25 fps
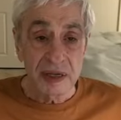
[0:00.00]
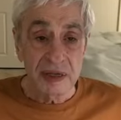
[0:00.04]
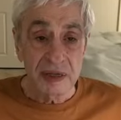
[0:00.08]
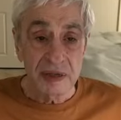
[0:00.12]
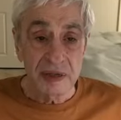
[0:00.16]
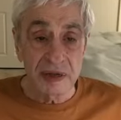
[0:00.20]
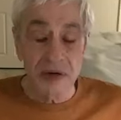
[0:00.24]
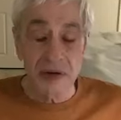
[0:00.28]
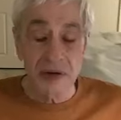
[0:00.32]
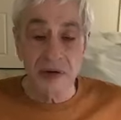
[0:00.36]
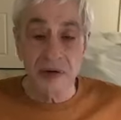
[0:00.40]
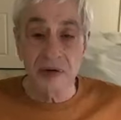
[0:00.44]

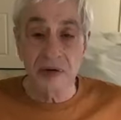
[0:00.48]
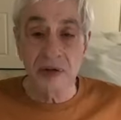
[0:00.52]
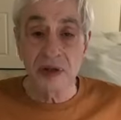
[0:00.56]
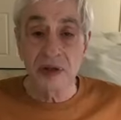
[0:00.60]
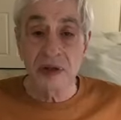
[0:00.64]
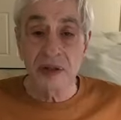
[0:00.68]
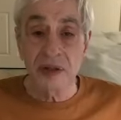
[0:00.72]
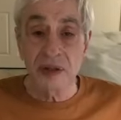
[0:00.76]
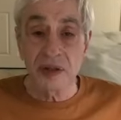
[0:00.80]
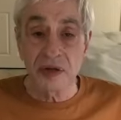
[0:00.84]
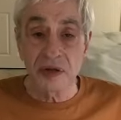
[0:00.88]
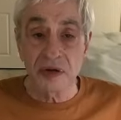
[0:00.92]
You know,
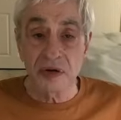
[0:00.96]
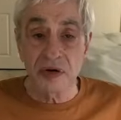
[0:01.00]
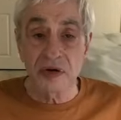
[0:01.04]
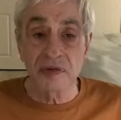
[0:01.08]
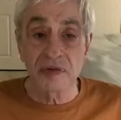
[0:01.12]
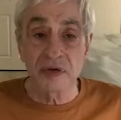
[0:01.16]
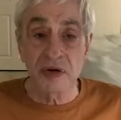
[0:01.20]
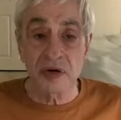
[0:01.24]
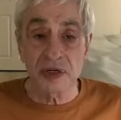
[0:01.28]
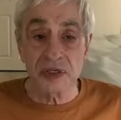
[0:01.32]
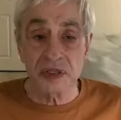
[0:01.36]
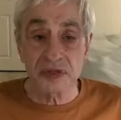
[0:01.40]
the
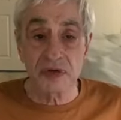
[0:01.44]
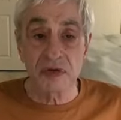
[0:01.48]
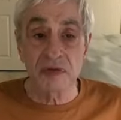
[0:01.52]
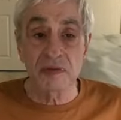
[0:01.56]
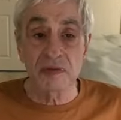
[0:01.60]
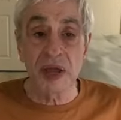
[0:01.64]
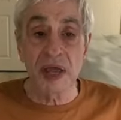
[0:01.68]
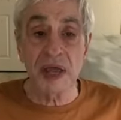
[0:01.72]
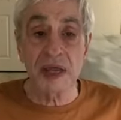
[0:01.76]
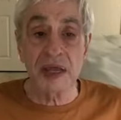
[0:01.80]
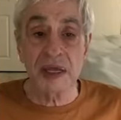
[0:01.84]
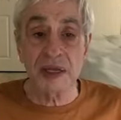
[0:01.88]
universe will
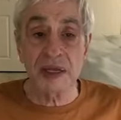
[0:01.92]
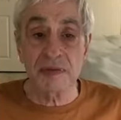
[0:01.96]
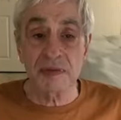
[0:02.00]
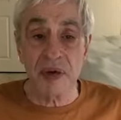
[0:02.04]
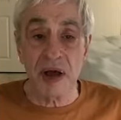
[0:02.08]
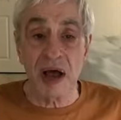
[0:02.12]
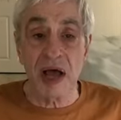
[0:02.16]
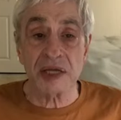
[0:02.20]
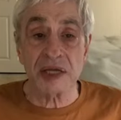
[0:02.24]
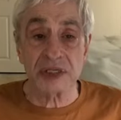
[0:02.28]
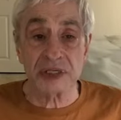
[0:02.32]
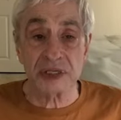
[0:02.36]
make it
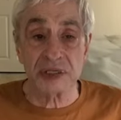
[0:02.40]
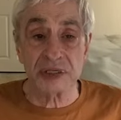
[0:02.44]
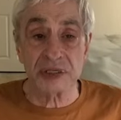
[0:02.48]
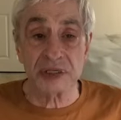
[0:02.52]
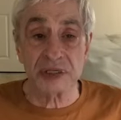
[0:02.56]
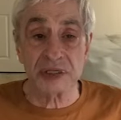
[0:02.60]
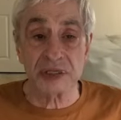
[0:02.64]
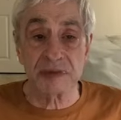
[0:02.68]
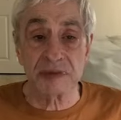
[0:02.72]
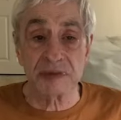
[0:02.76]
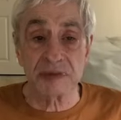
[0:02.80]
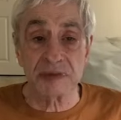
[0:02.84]

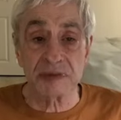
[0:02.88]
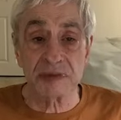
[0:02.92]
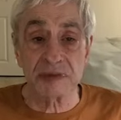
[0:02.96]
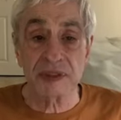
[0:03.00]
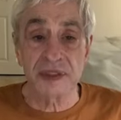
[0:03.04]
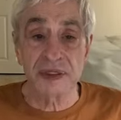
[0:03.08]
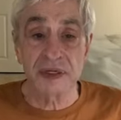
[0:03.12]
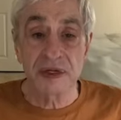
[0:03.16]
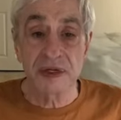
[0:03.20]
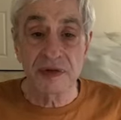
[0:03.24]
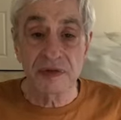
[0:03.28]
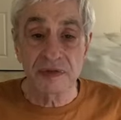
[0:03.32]
possible
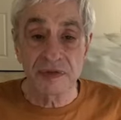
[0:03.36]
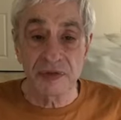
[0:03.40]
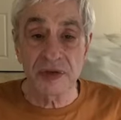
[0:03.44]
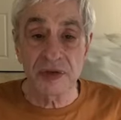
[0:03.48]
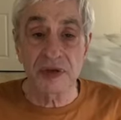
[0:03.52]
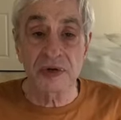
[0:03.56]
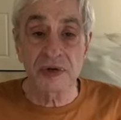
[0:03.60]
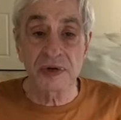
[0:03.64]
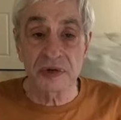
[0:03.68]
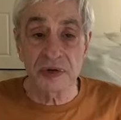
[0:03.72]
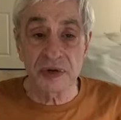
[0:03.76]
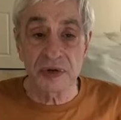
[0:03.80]
for
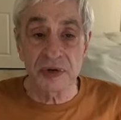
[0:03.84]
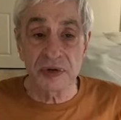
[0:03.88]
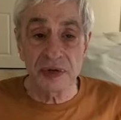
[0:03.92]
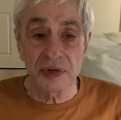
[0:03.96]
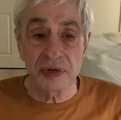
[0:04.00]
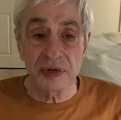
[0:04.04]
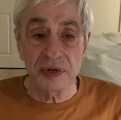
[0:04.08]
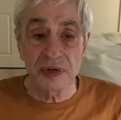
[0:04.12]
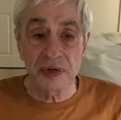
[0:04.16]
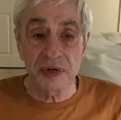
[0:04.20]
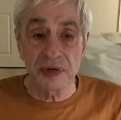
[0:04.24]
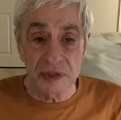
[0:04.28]
you
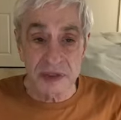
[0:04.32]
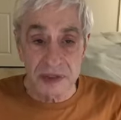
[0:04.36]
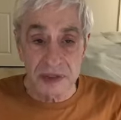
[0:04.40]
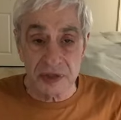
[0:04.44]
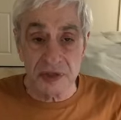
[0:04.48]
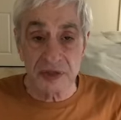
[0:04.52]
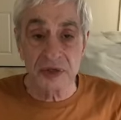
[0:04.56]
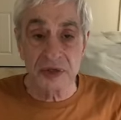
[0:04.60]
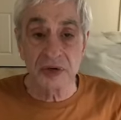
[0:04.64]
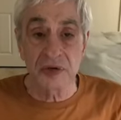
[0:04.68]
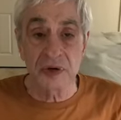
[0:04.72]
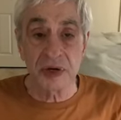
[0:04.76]
to
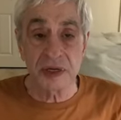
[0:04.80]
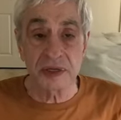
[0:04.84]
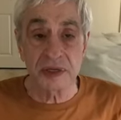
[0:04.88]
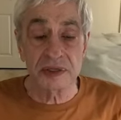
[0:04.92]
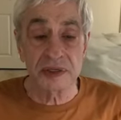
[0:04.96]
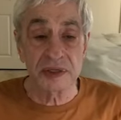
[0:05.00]
do it